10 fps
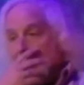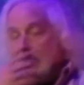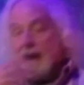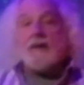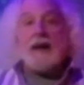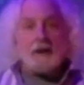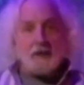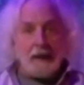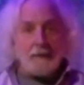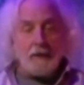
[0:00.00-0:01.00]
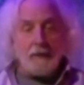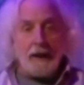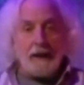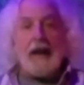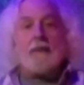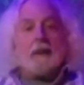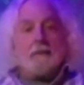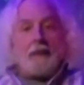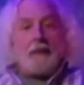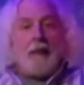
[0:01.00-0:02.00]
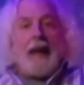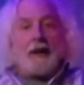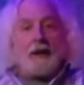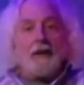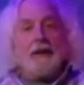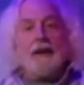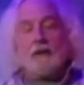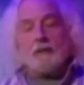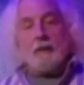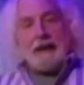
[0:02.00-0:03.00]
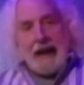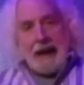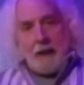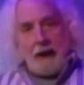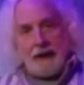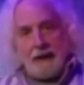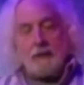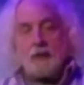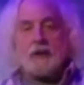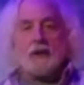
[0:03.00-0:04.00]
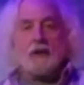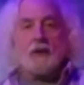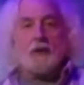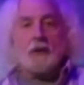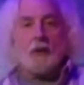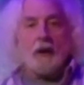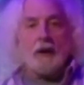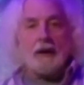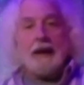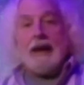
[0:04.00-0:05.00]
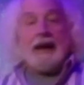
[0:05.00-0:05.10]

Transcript: and they accepted me and gave me a big banner with my name on it and Music Under New York. And